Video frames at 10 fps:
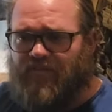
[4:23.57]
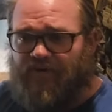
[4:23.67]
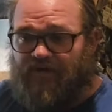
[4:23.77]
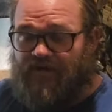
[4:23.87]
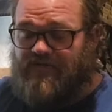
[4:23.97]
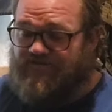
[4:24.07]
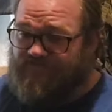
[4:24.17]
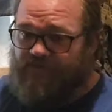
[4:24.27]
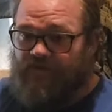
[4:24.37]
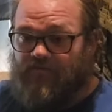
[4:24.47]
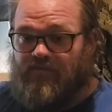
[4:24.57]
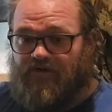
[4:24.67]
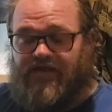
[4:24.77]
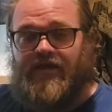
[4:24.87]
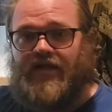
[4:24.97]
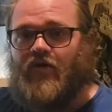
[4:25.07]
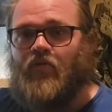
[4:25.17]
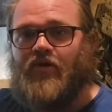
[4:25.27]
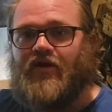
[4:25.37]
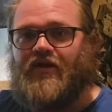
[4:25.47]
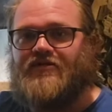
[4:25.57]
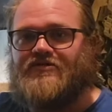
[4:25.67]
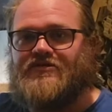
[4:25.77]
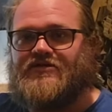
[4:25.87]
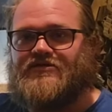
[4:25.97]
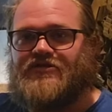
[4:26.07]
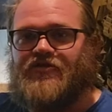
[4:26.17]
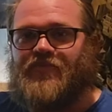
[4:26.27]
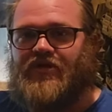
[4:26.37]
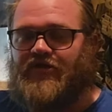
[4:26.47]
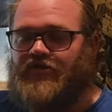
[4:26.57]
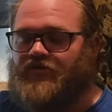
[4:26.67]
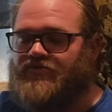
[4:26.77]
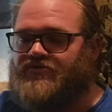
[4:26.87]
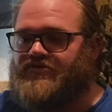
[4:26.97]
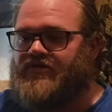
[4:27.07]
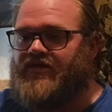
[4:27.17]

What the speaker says: because, you know, again, I wanted it to continue being used,